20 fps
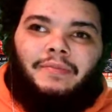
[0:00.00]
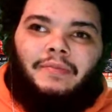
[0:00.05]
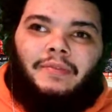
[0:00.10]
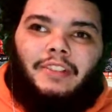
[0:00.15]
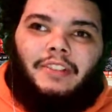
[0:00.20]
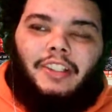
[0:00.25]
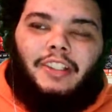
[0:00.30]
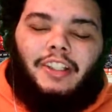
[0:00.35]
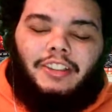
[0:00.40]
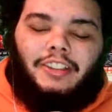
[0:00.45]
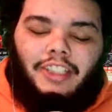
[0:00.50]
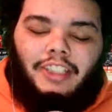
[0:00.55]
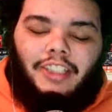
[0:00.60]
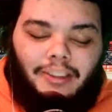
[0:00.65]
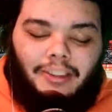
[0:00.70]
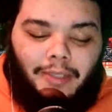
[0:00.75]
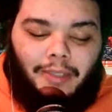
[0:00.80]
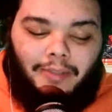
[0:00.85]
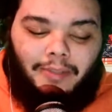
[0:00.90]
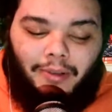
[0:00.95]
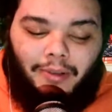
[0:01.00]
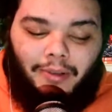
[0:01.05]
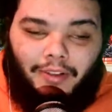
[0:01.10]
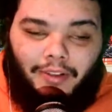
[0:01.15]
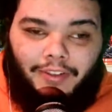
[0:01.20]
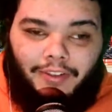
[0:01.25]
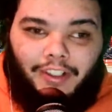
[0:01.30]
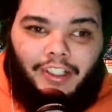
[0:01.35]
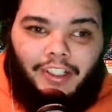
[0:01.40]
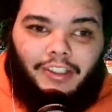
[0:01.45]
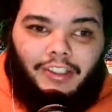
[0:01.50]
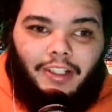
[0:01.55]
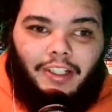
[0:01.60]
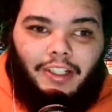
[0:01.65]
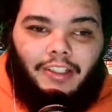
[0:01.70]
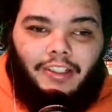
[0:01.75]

Shout out to Brandon Paul, very underrated,